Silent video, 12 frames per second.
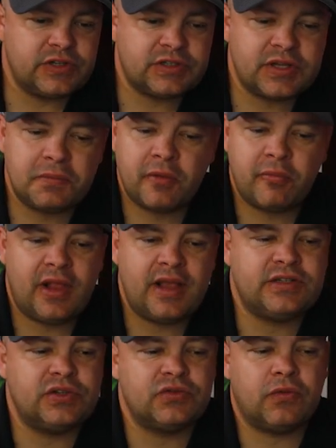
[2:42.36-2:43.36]
just some of the
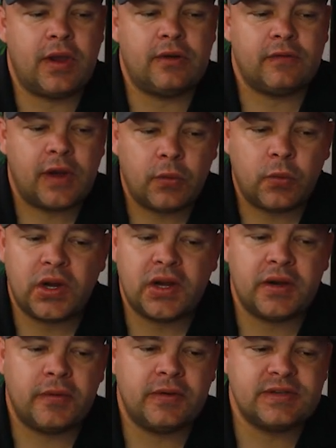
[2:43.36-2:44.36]
places right around
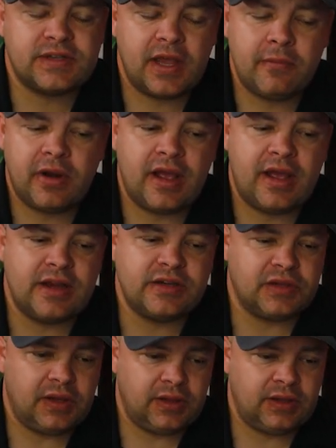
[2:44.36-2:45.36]
where Sam and I
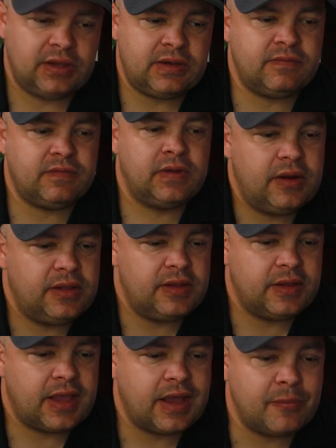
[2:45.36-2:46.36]
actually live and
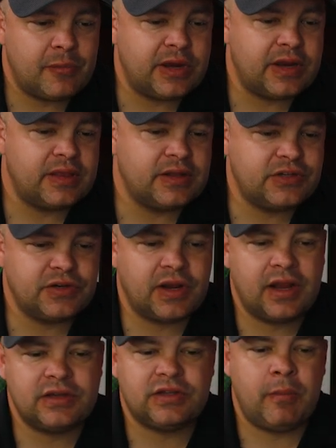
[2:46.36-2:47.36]
the kind of money that you
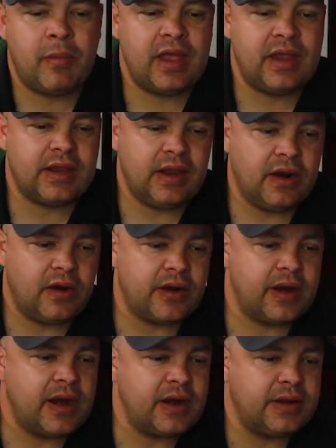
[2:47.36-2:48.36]
can actually make in
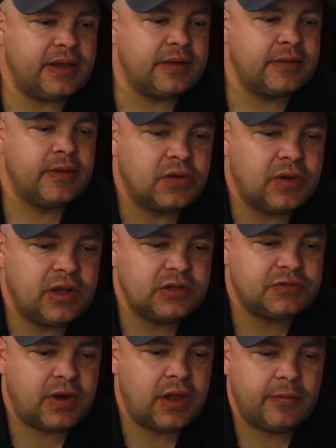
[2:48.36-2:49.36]
our area. So
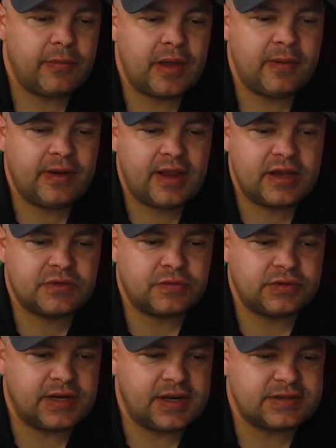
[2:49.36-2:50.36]
Huntsville, Alabama,
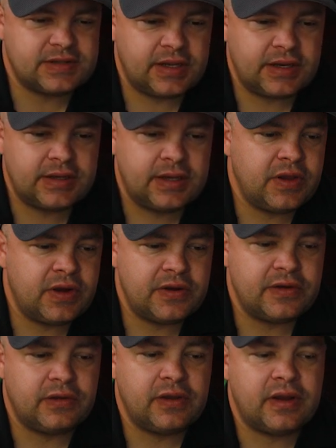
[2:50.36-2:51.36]
Nashville, Tennessee, you know,
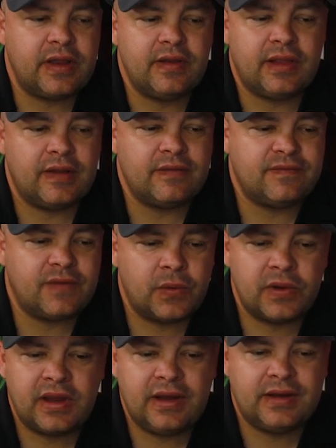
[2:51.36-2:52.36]
you're looking at like
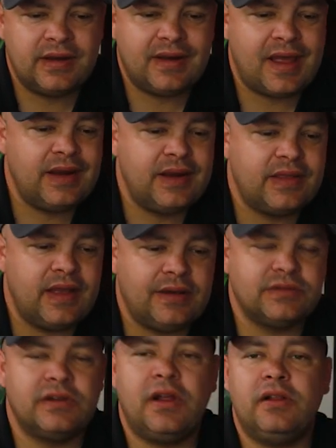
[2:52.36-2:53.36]
forty to ninety
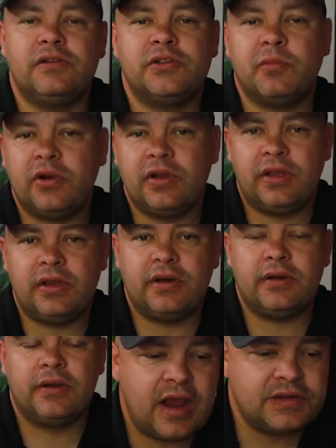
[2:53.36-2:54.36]
thousand dollars per
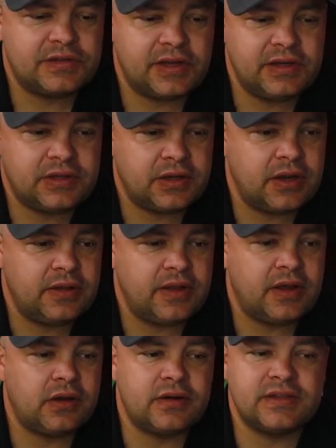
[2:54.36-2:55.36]
year. And I actually done
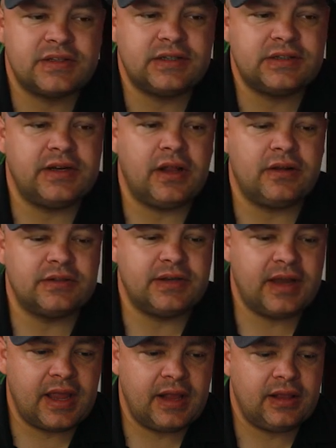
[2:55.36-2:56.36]
the one hundred sixty dollars
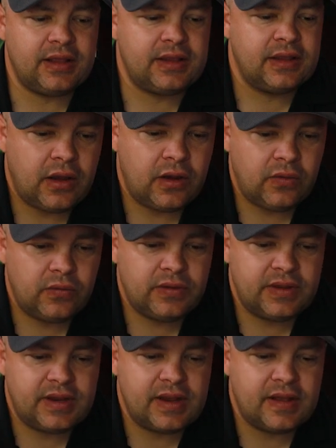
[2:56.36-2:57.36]
daily
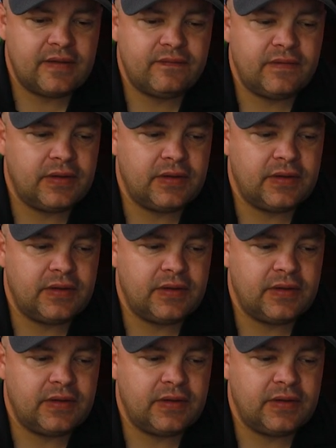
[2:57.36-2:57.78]
on the, uh,